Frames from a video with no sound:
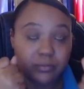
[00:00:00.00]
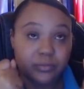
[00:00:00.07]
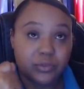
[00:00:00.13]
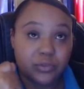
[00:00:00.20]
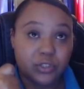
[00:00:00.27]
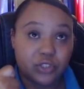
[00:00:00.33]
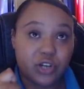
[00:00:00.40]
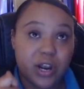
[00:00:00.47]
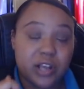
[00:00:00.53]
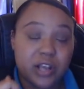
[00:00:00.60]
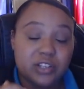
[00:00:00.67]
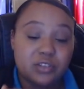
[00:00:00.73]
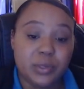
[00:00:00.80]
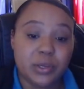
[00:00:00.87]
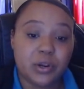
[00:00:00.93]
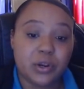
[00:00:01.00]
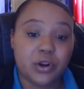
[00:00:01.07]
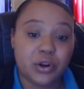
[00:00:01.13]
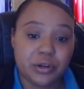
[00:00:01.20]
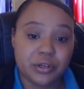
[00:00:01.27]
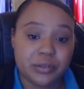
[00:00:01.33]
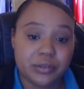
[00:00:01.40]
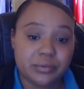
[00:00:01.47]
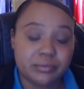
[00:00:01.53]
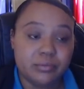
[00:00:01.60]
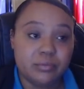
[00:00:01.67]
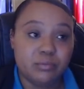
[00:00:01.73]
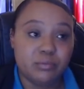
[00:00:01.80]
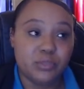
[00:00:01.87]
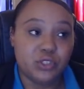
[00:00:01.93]
you're trying to be heard,
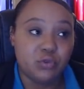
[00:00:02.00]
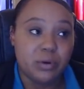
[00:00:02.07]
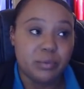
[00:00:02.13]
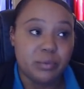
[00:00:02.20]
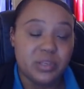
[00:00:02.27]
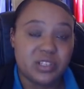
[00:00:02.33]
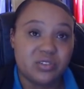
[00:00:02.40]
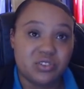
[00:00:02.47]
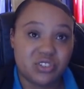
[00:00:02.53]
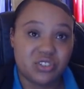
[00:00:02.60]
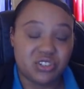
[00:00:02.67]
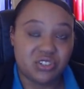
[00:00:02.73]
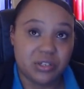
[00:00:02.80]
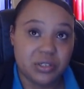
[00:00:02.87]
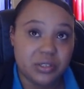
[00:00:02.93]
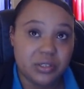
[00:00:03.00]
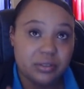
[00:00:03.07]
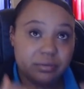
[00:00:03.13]
but you are misunderstood.